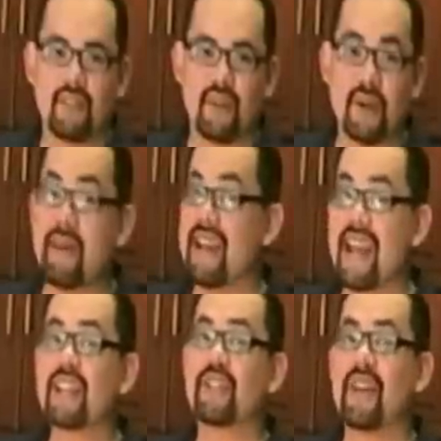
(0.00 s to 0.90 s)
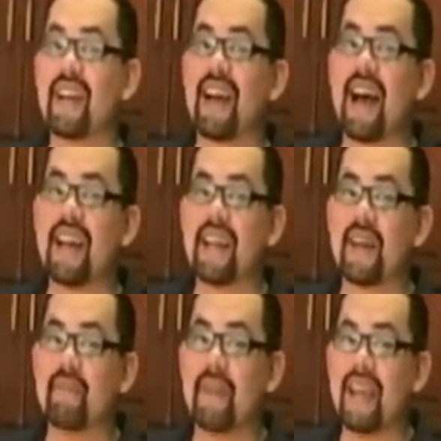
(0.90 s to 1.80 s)
For my next trick, I
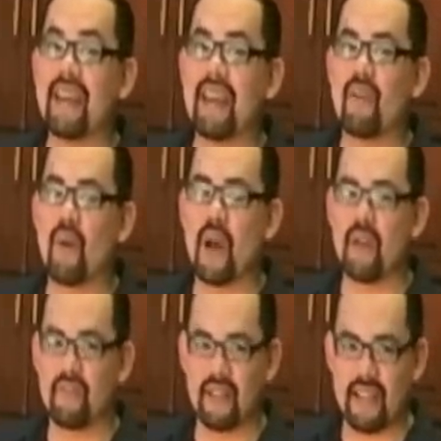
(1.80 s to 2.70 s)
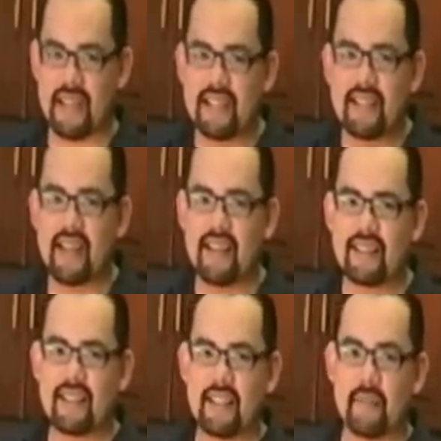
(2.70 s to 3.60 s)
am making one of the
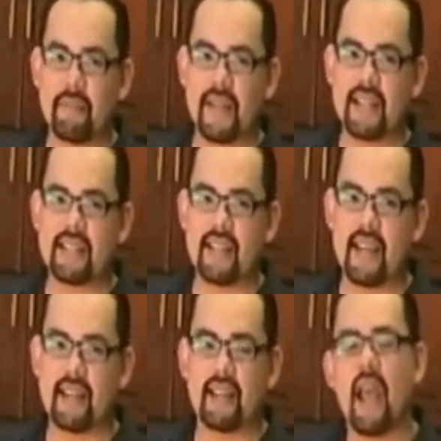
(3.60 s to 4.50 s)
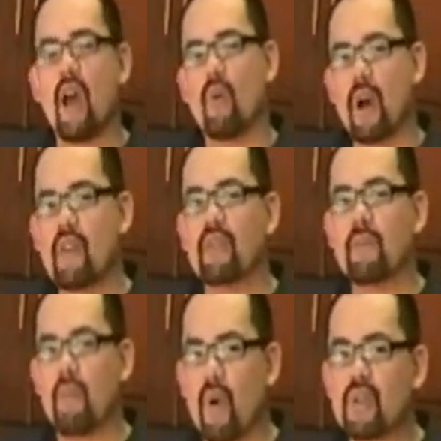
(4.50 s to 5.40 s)
easiest, simplest, yet one of the
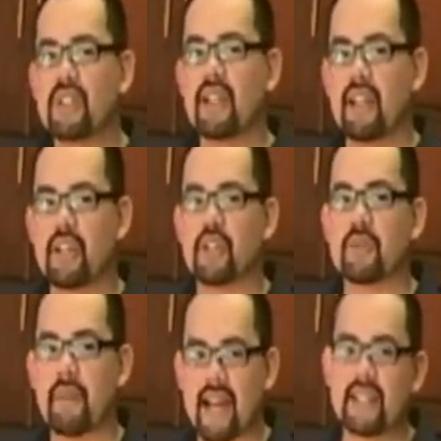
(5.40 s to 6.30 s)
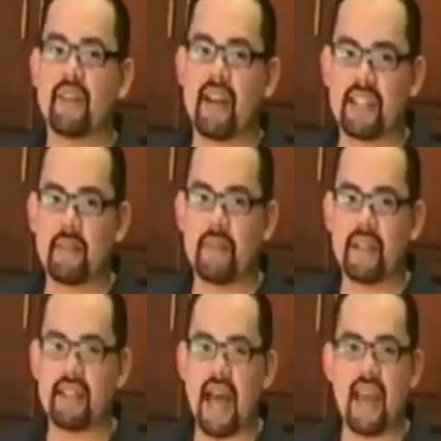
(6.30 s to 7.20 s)
most delicious pasta
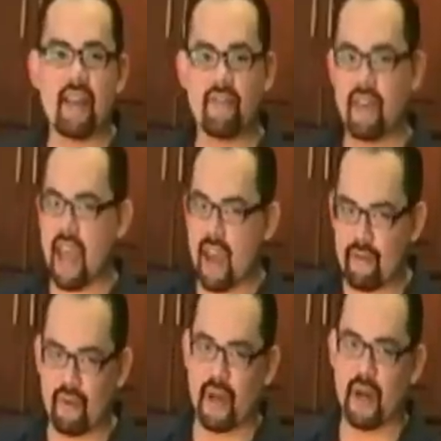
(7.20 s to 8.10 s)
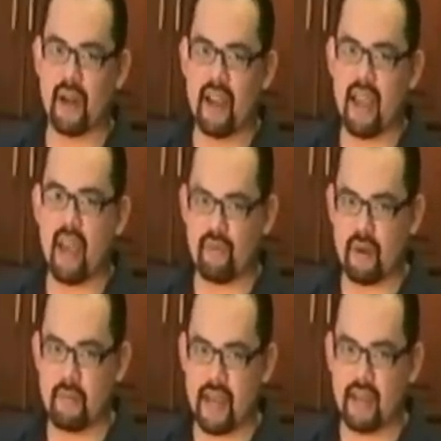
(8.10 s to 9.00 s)
recipes I have ever
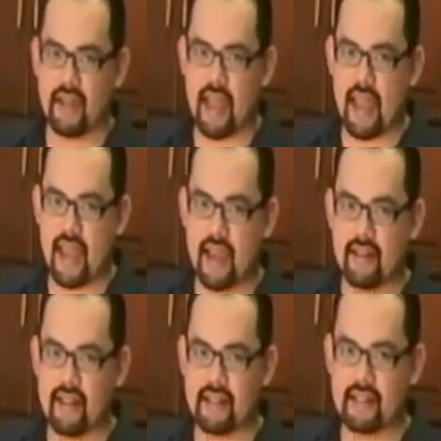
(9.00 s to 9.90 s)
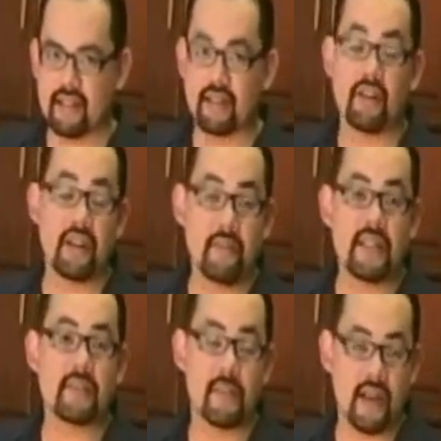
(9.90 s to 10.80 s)
made. And this is a creamy
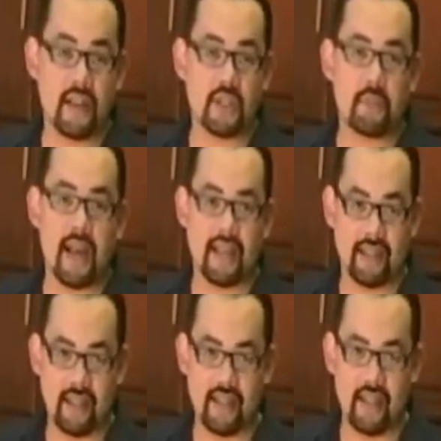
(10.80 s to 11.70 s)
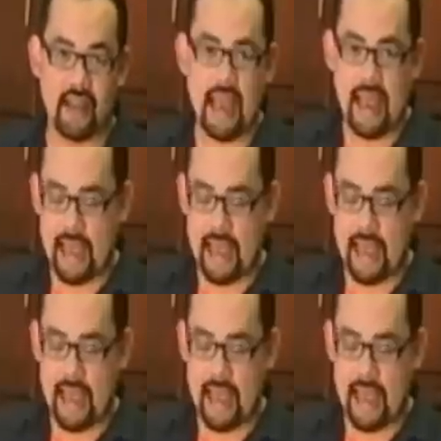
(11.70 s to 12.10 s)
spinach spaghettini.